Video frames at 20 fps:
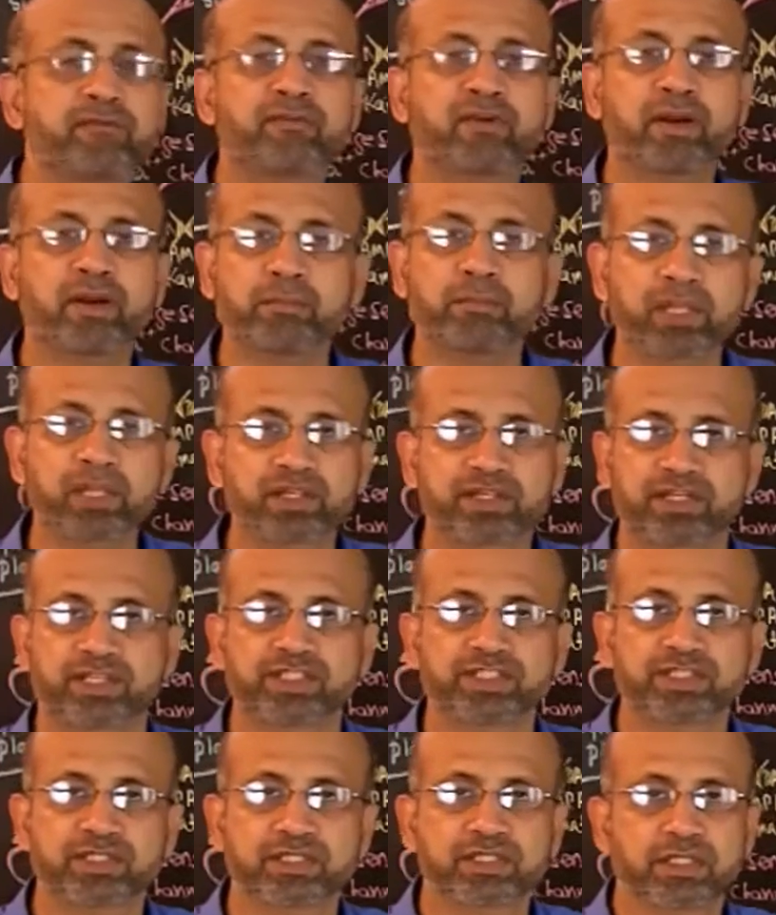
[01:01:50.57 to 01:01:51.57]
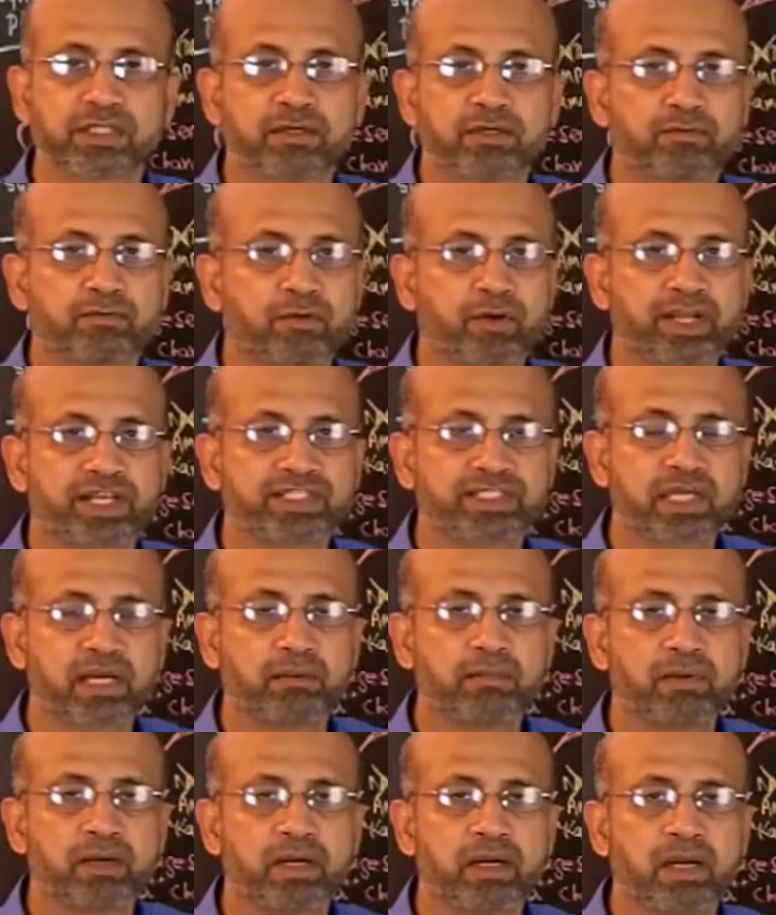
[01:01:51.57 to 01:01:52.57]
different methods. For
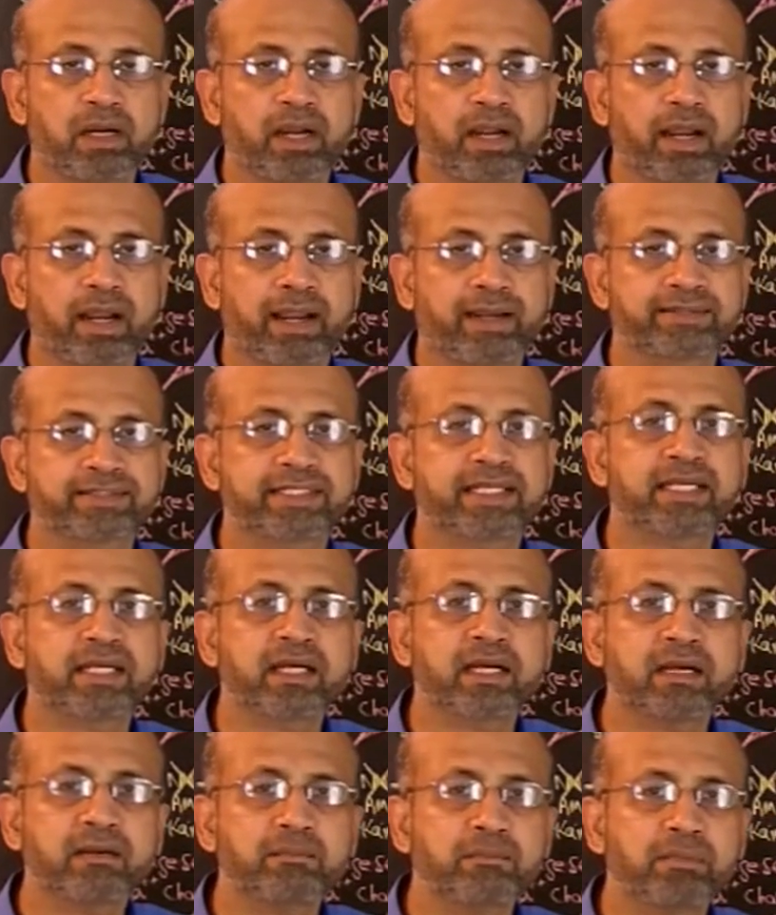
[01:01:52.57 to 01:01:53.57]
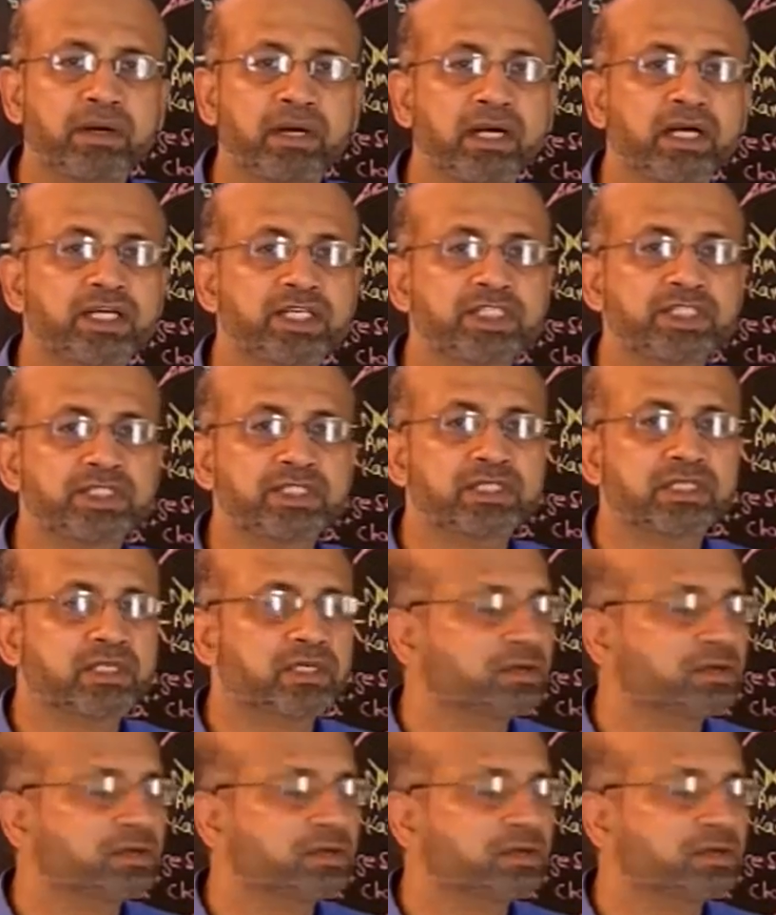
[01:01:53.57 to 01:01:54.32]
example, a single burst